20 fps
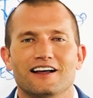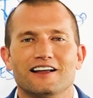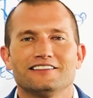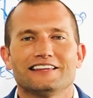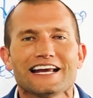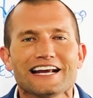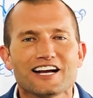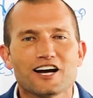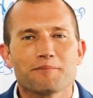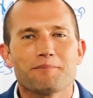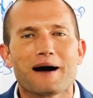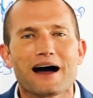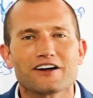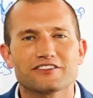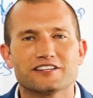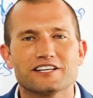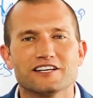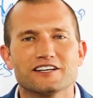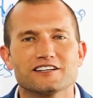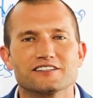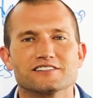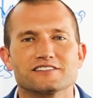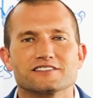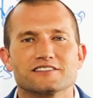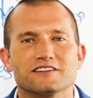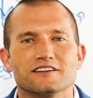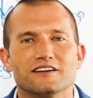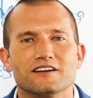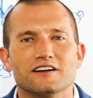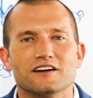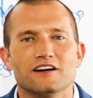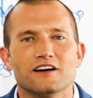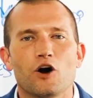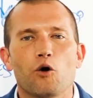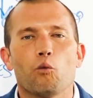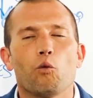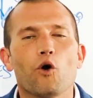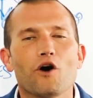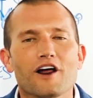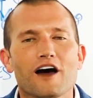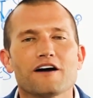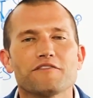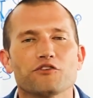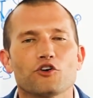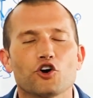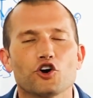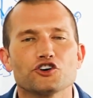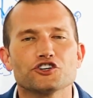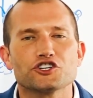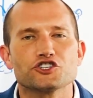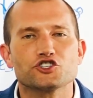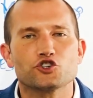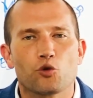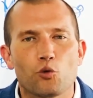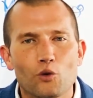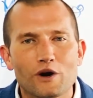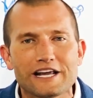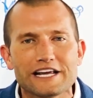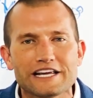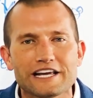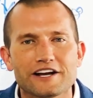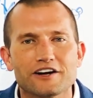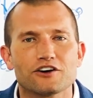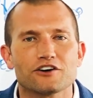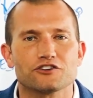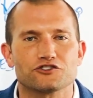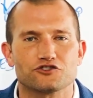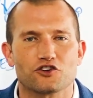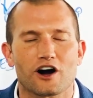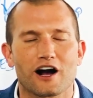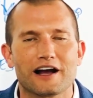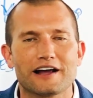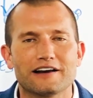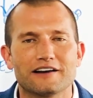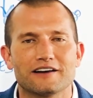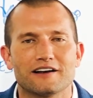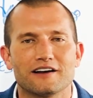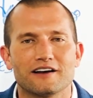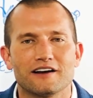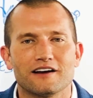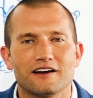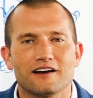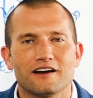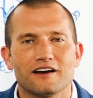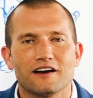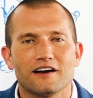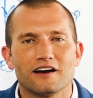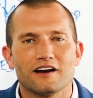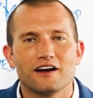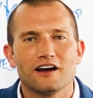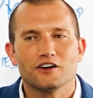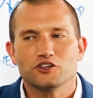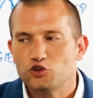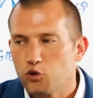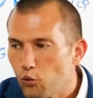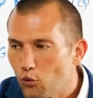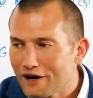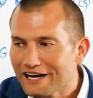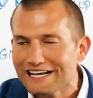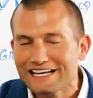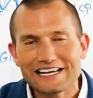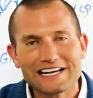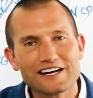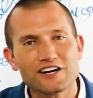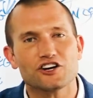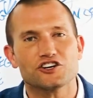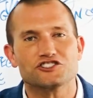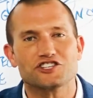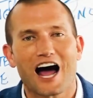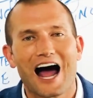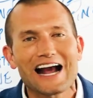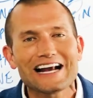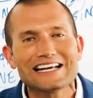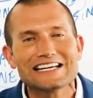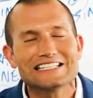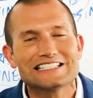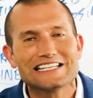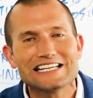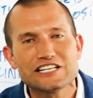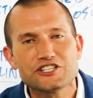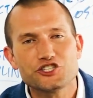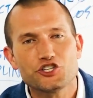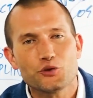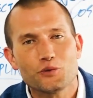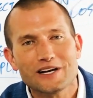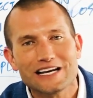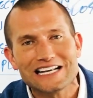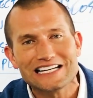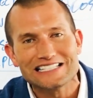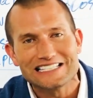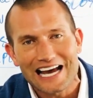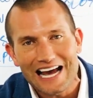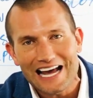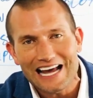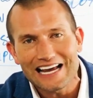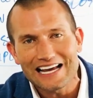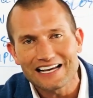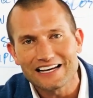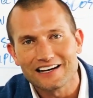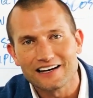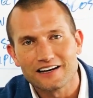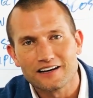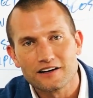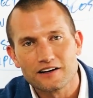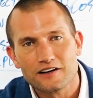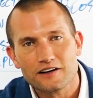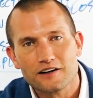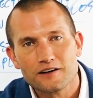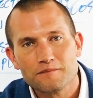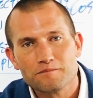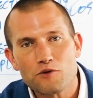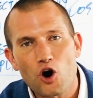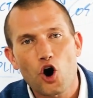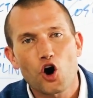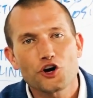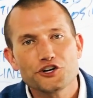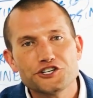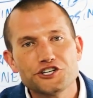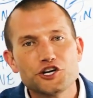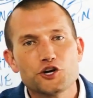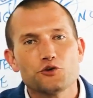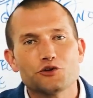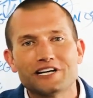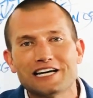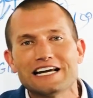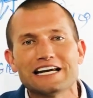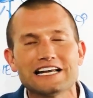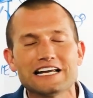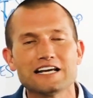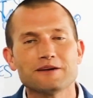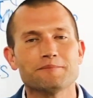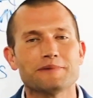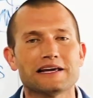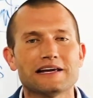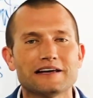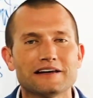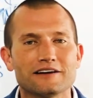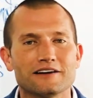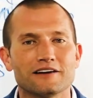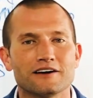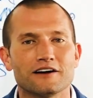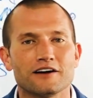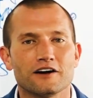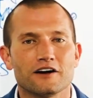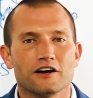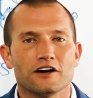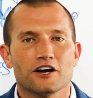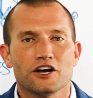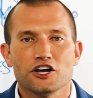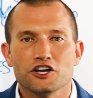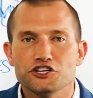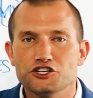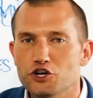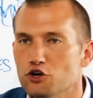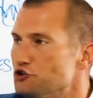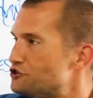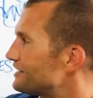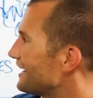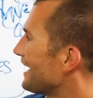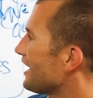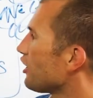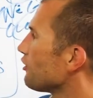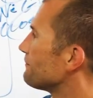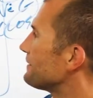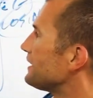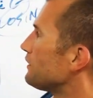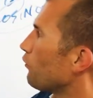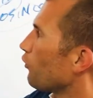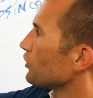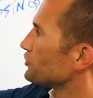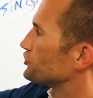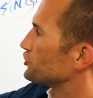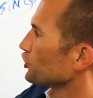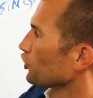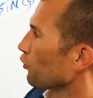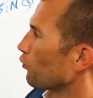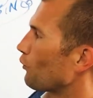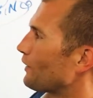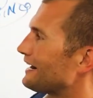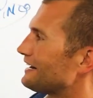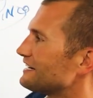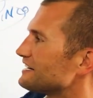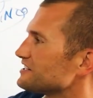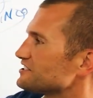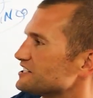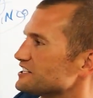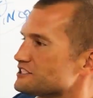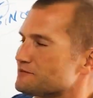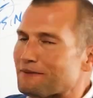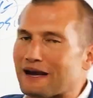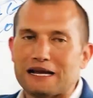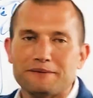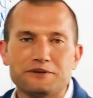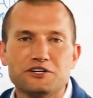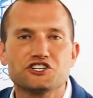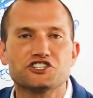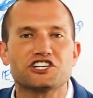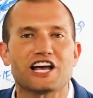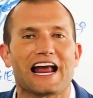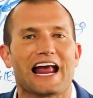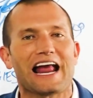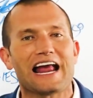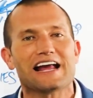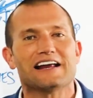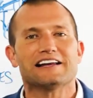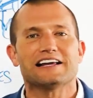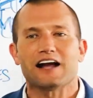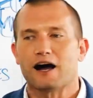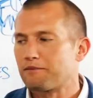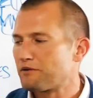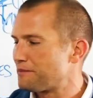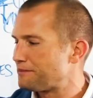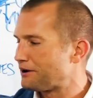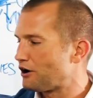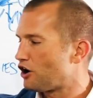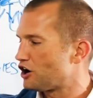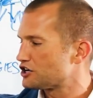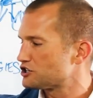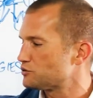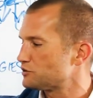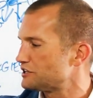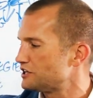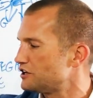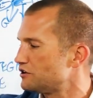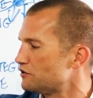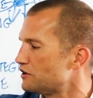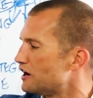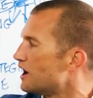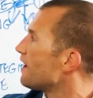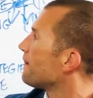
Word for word: Think about this. What I've learned in 20 years, right? 20 years I could teach you in a day? Are you kidding me? You tell me what your weakness is. Maybe you say, Andy, I'm going to be honest with you.